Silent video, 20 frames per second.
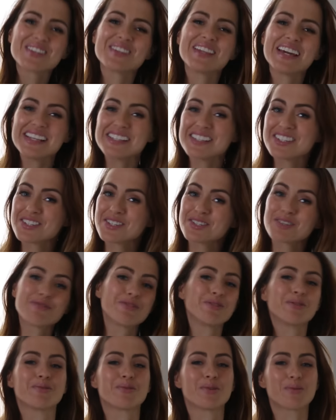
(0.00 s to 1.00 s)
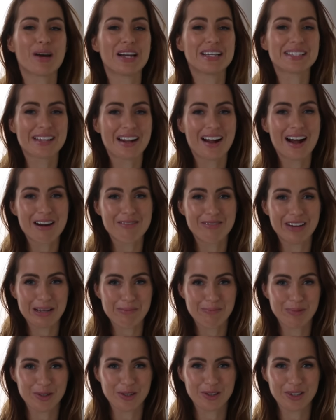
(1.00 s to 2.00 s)
So these are just a few of the ways that I
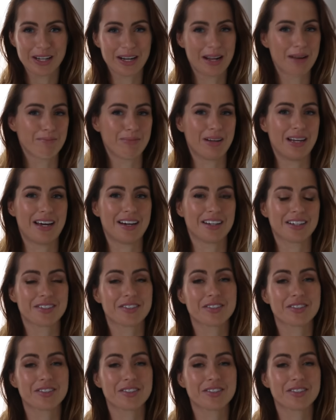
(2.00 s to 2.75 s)
reboot and unplug.